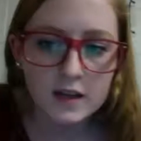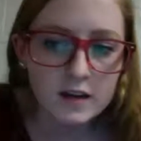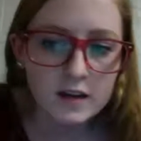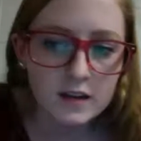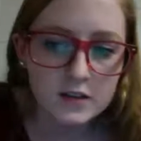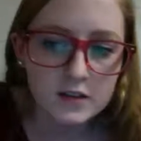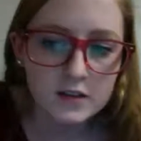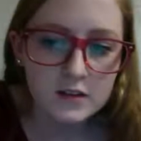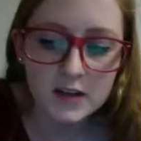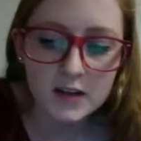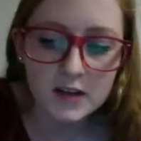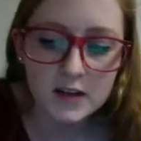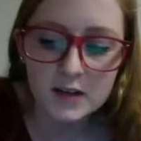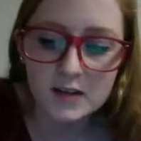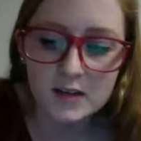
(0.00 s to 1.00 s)

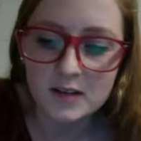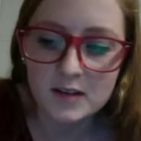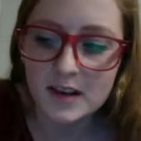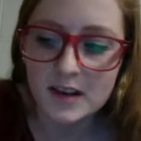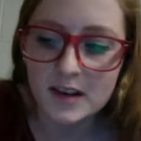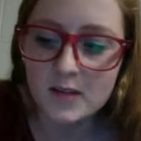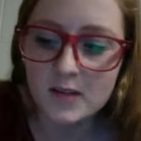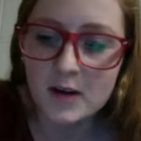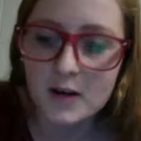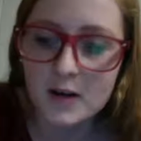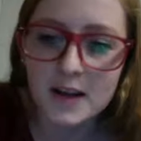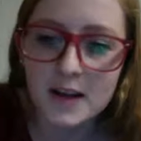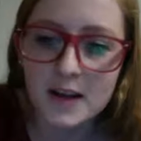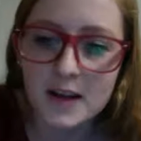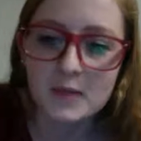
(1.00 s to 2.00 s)
screen like went
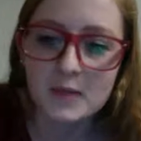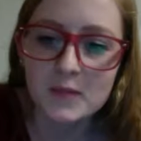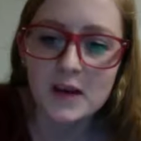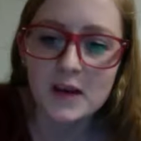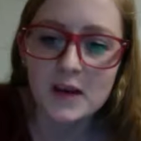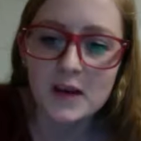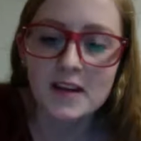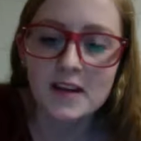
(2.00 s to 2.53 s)
away, but